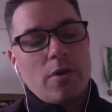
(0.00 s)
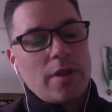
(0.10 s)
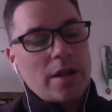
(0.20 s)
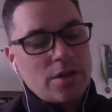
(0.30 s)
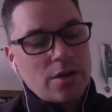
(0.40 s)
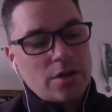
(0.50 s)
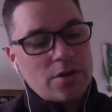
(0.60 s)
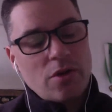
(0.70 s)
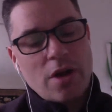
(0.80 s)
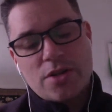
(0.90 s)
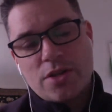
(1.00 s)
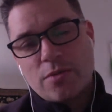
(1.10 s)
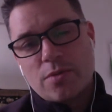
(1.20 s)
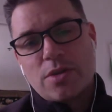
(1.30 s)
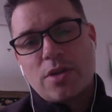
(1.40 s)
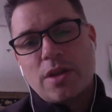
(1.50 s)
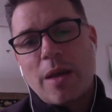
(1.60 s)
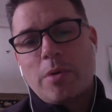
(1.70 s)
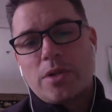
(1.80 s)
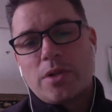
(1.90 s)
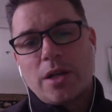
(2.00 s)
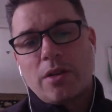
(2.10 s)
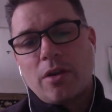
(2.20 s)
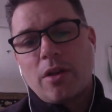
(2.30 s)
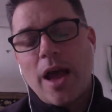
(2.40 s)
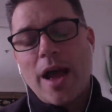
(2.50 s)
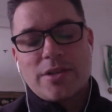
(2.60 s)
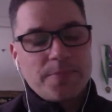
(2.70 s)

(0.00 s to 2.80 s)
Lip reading: and that's going to draw students to that particular class.